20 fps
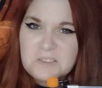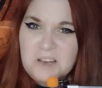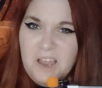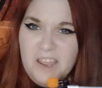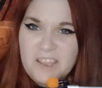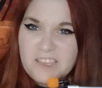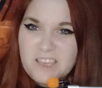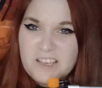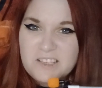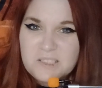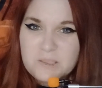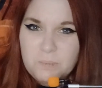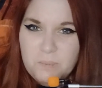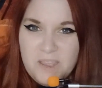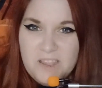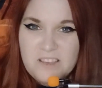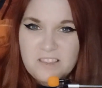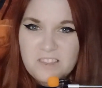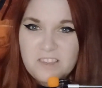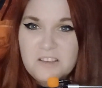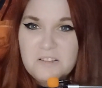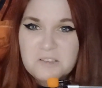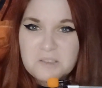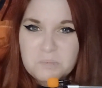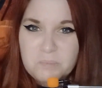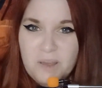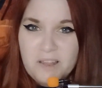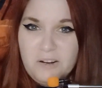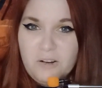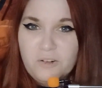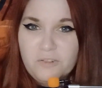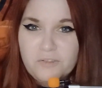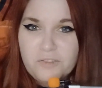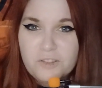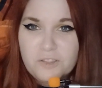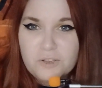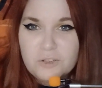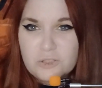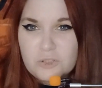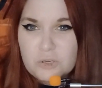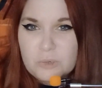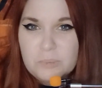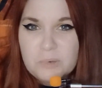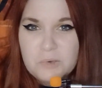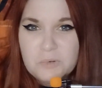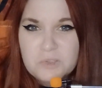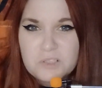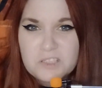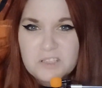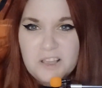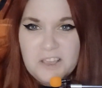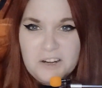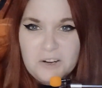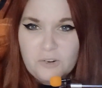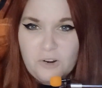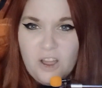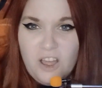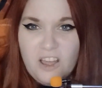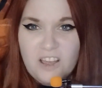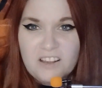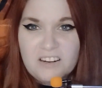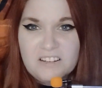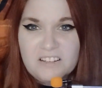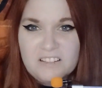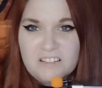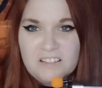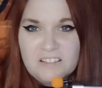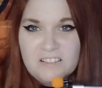I guess, make things better for the tributes later on.